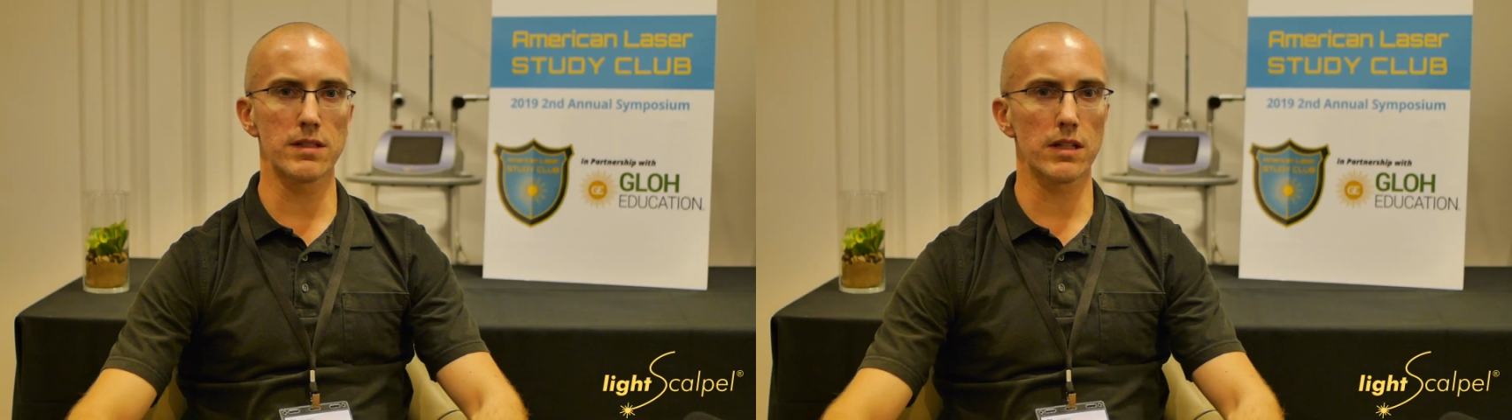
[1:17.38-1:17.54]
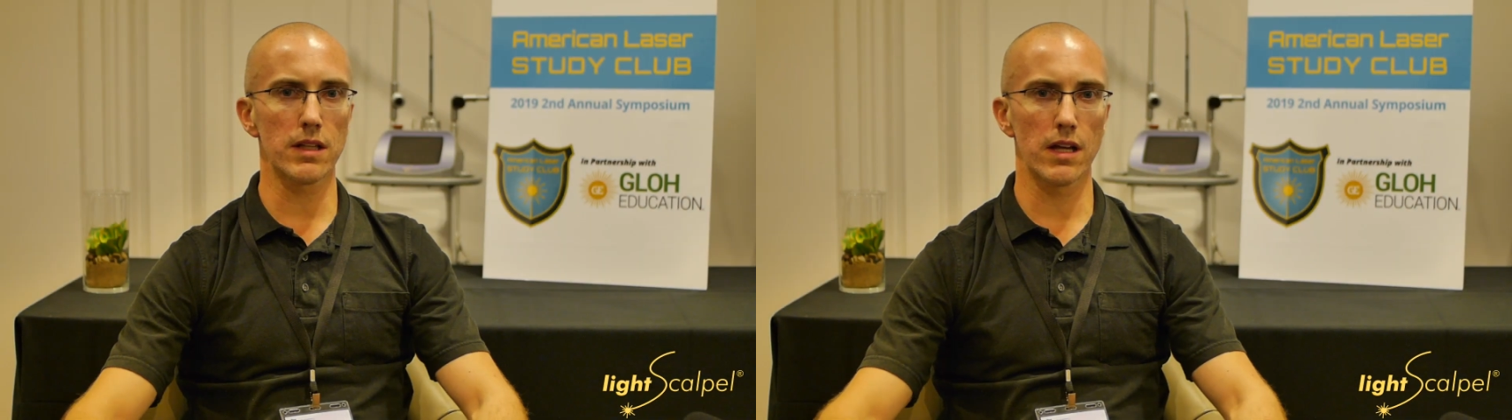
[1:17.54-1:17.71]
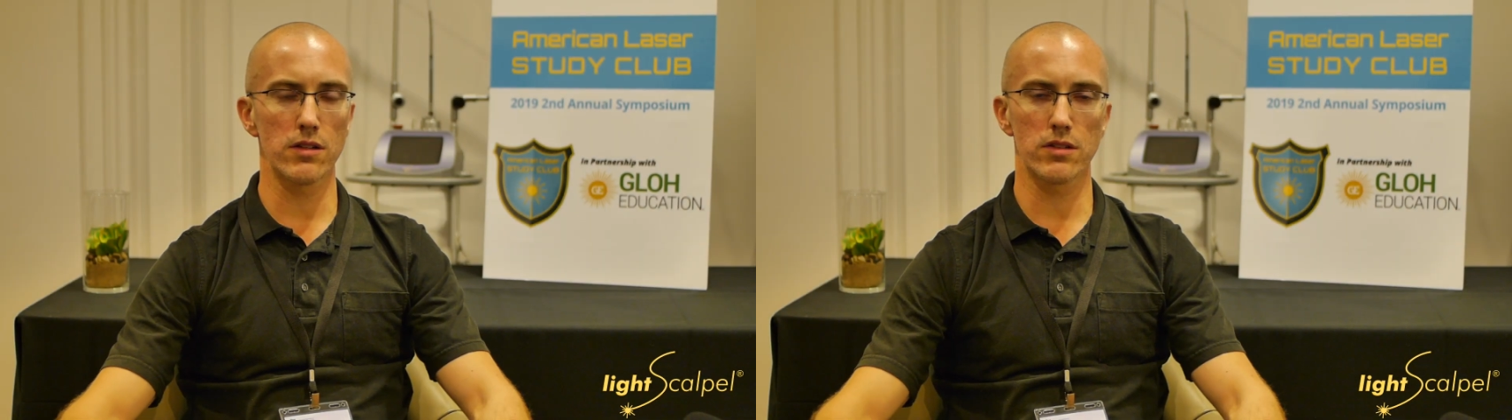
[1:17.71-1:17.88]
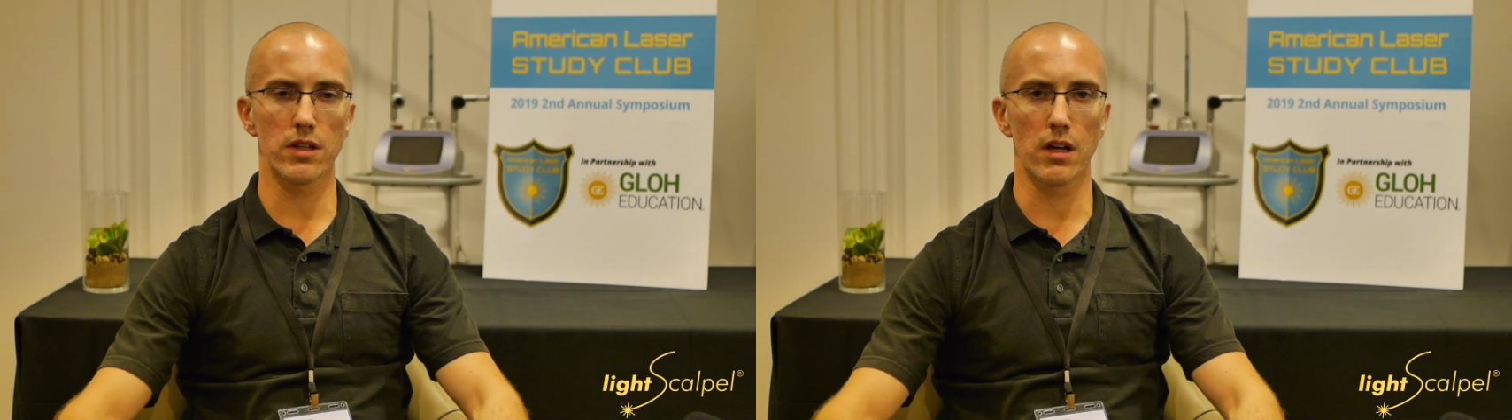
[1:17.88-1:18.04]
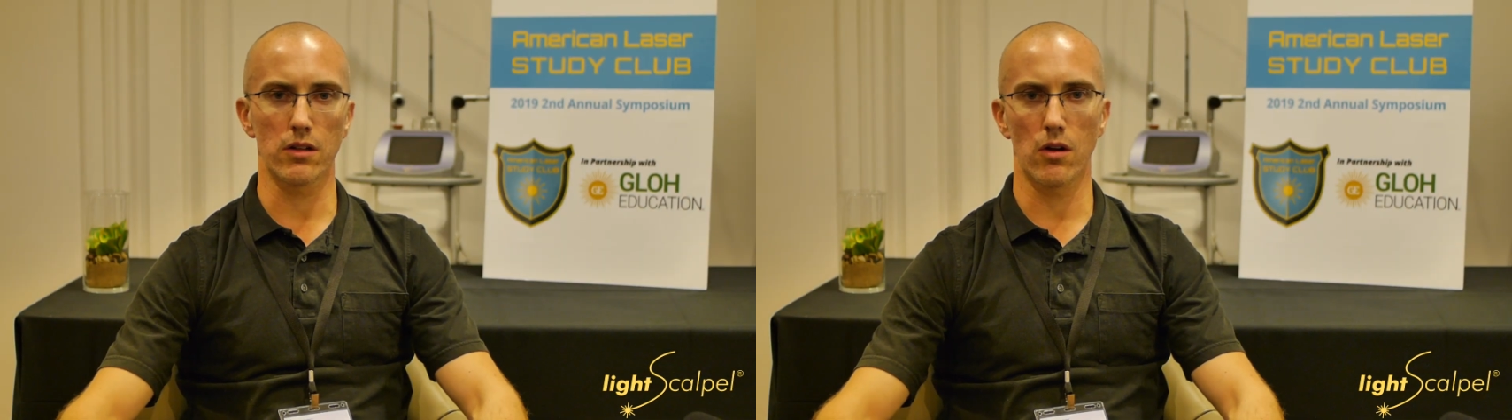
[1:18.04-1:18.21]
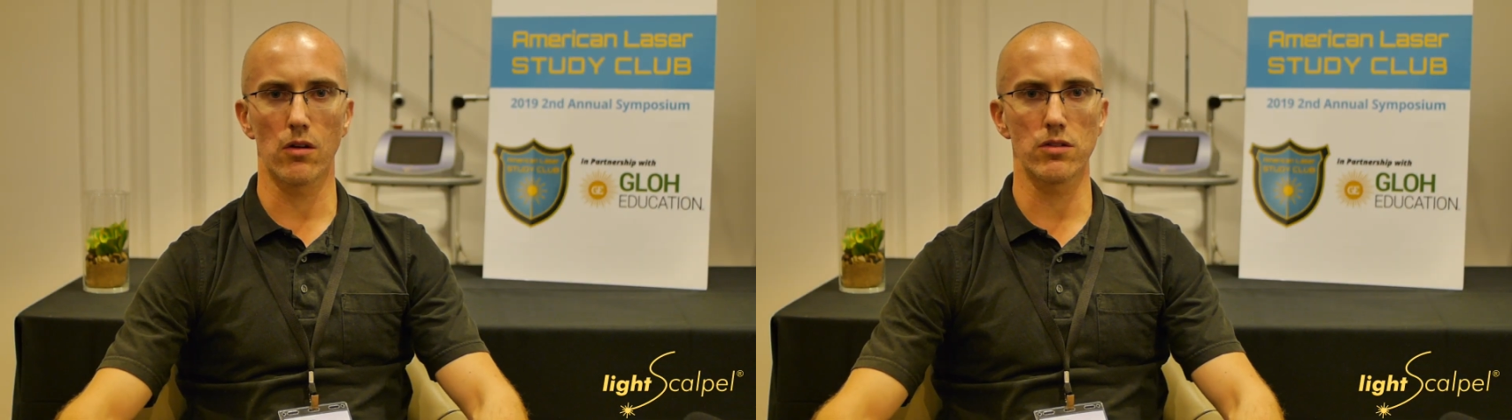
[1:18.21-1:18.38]
I just got
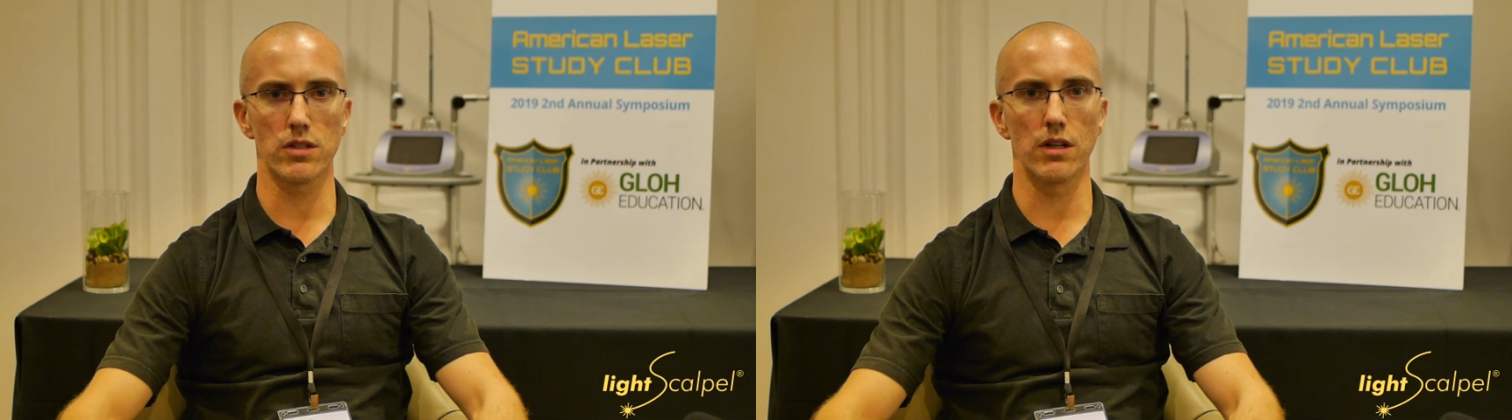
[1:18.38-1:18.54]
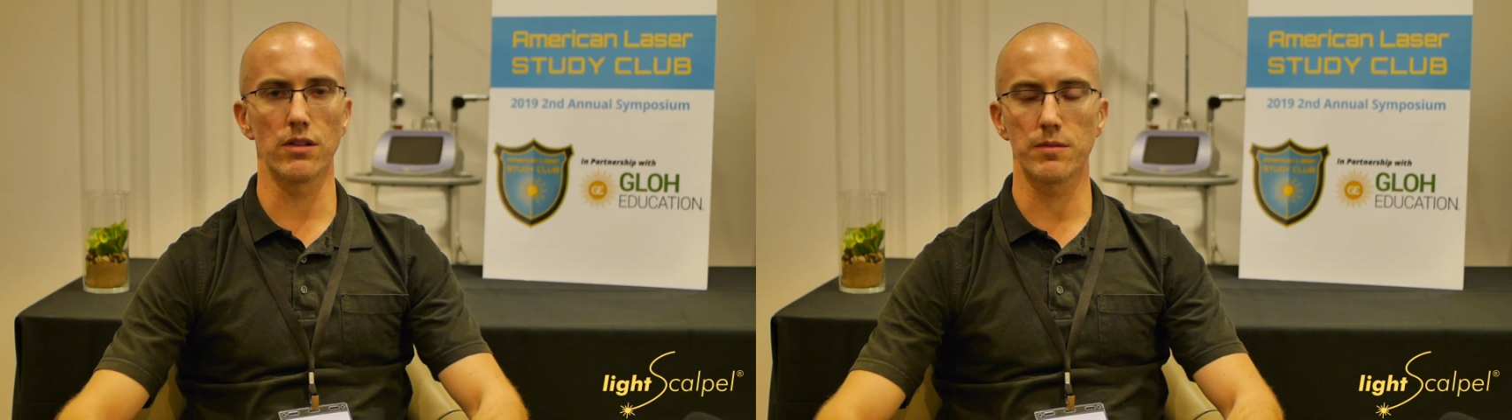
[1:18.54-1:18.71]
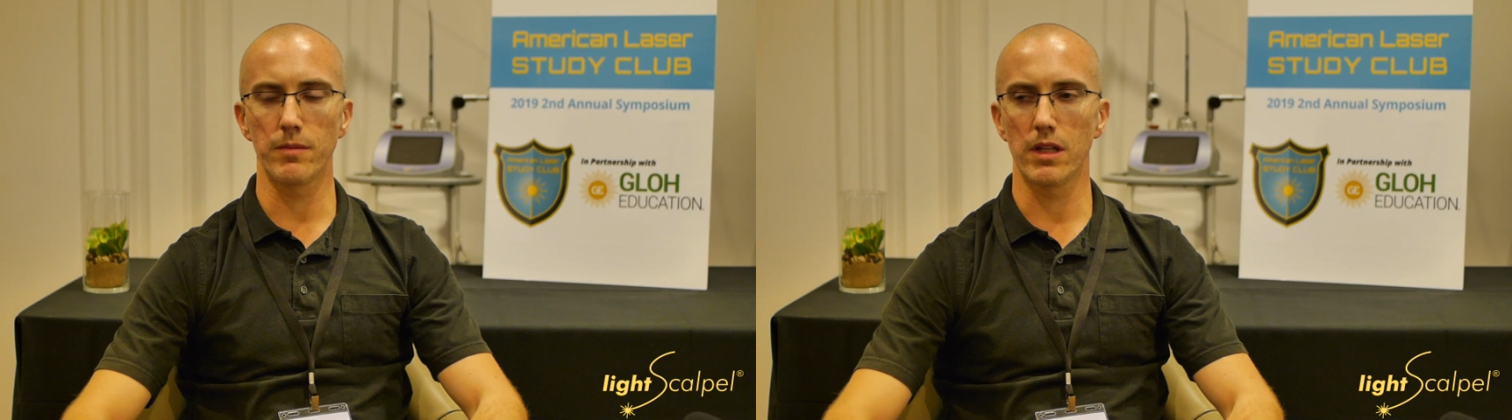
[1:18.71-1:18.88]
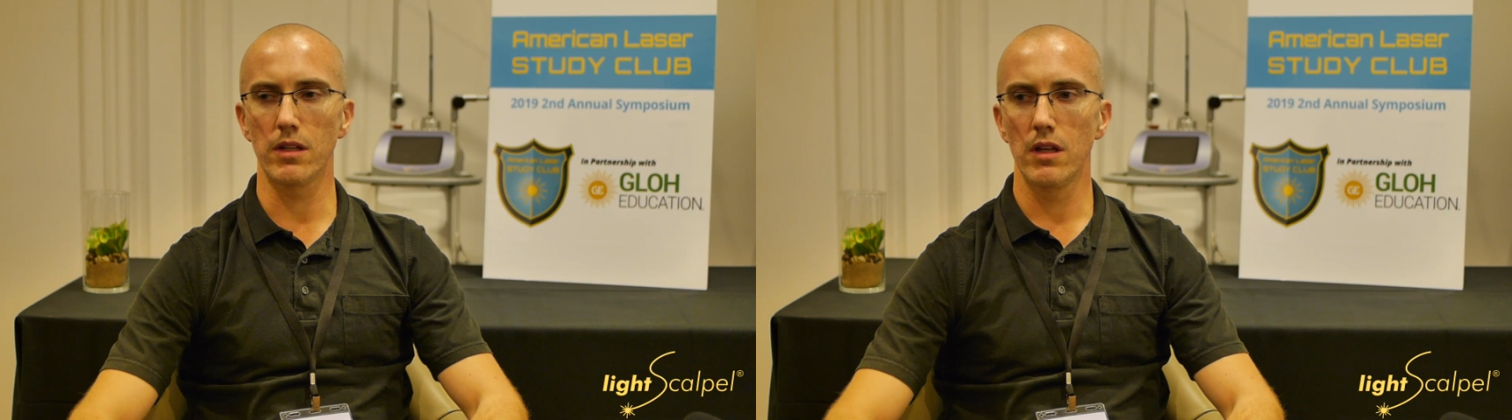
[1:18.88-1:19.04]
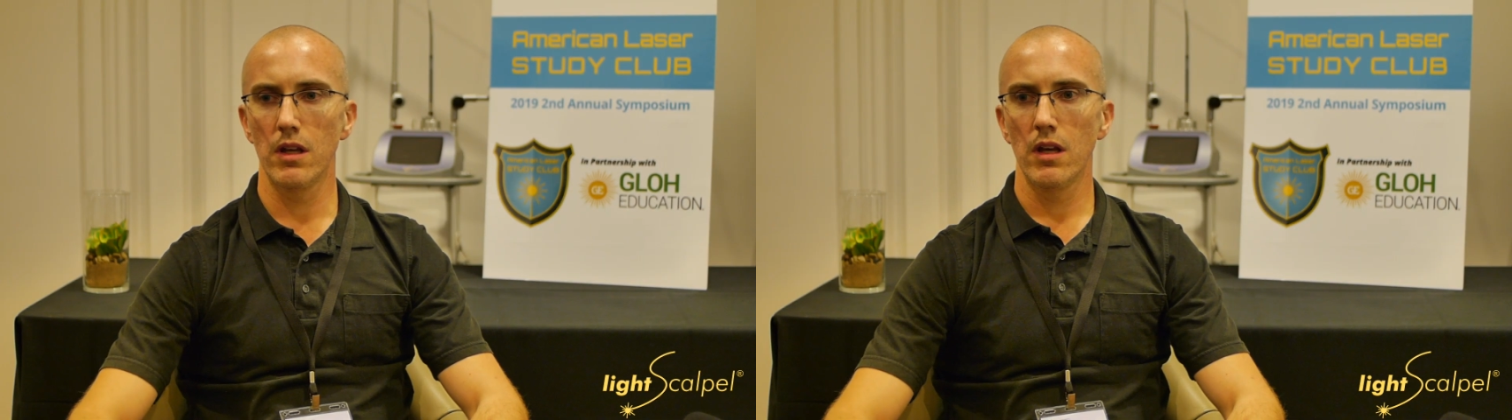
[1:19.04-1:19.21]
car salesmen.